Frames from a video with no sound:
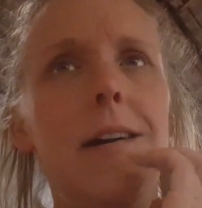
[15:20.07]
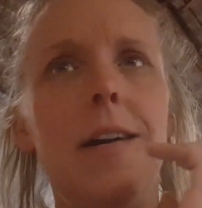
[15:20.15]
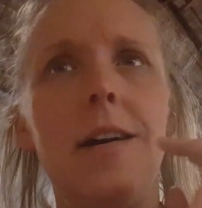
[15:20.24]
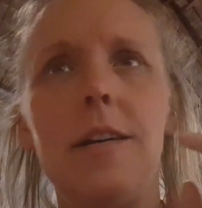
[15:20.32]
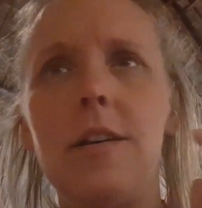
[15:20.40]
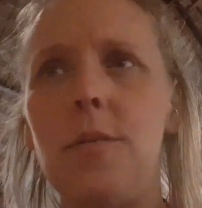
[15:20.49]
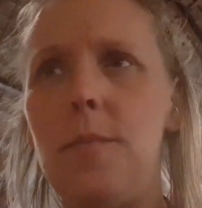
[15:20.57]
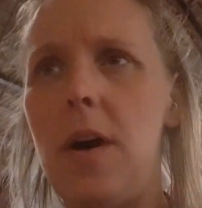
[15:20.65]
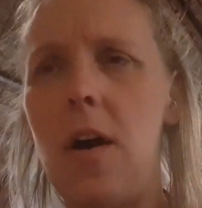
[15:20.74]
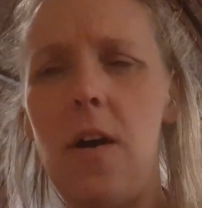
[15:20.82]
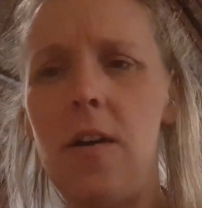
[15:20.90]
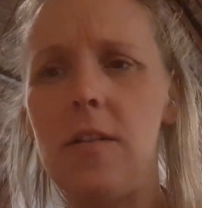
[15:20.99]

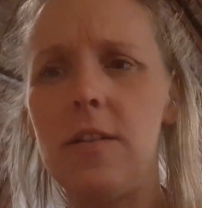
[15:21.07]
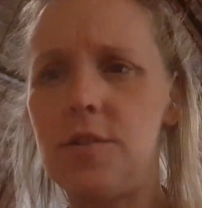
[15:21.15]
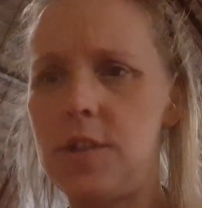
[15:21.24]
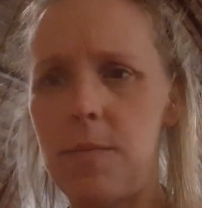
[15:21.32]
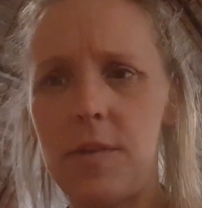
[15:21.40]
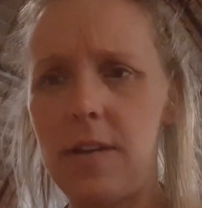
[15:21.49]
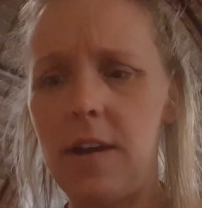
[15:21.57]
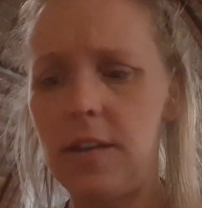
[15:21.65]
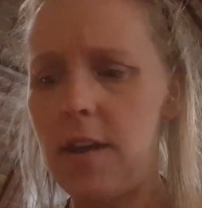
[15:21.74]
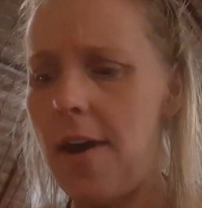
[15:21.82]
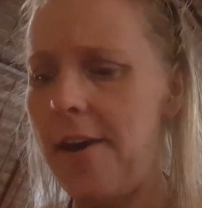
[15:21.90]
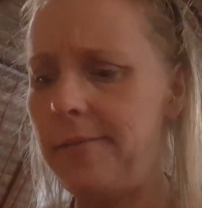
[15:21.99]
Akamal or something like
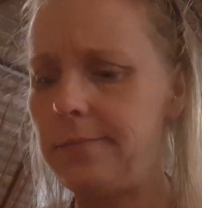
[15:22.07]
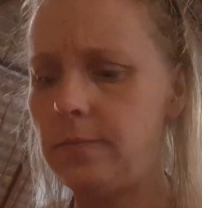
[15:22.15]
that.